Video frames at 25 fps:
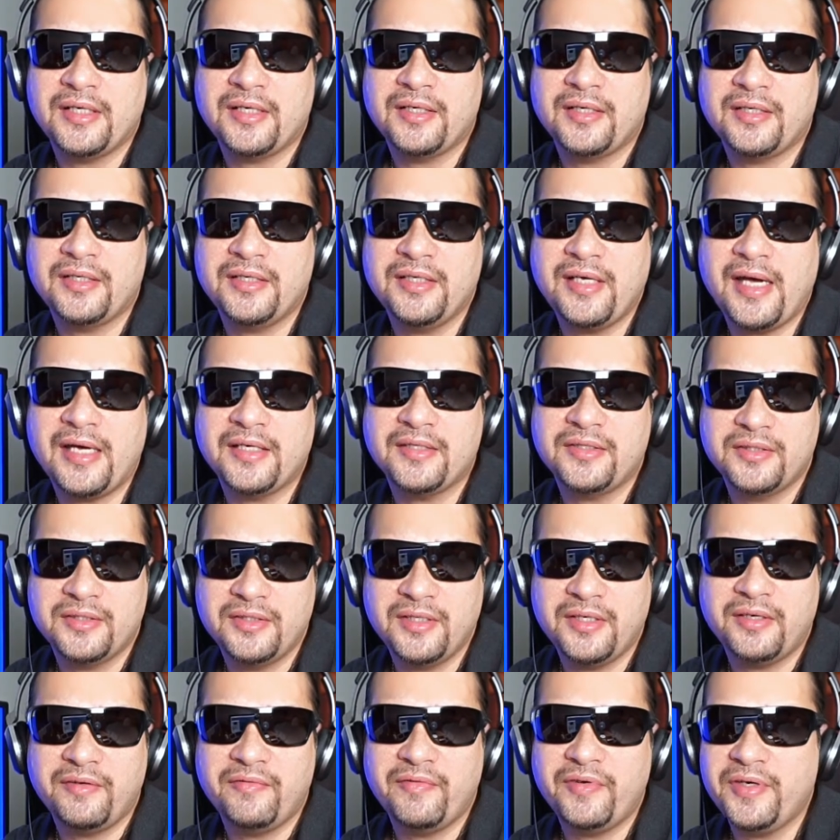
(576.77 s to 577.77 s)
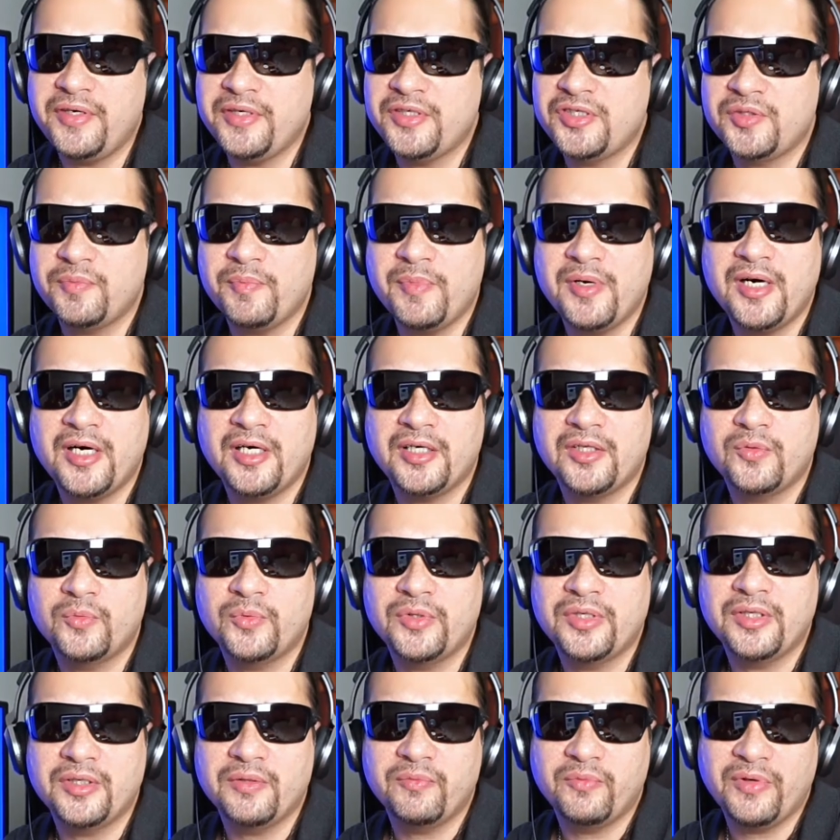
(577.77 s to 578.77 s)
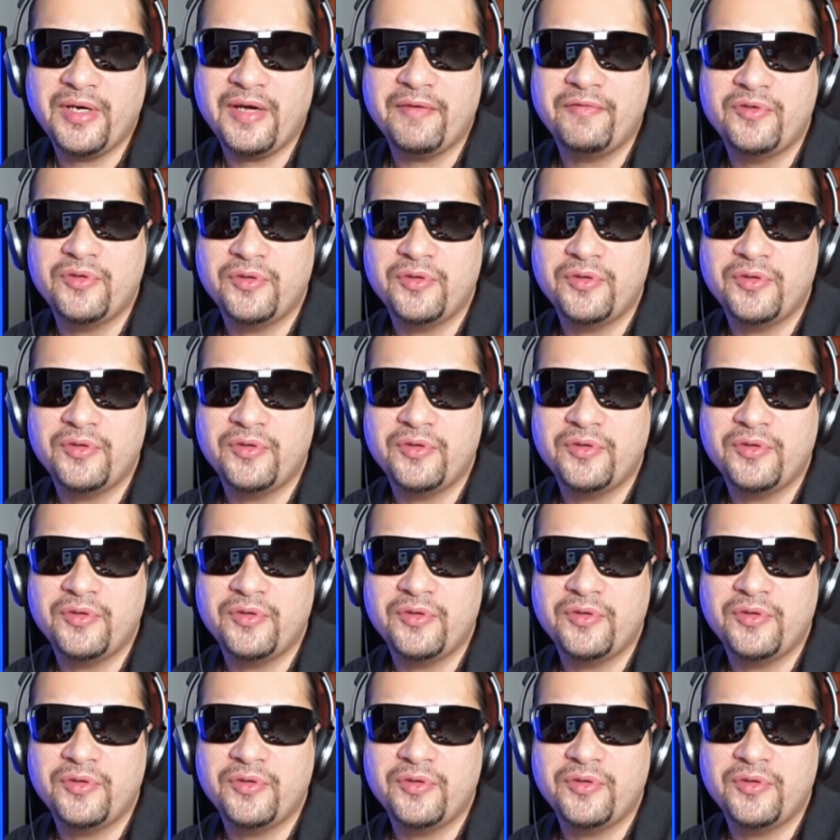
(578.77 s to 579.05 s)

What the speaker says: yes, they're very smart. We have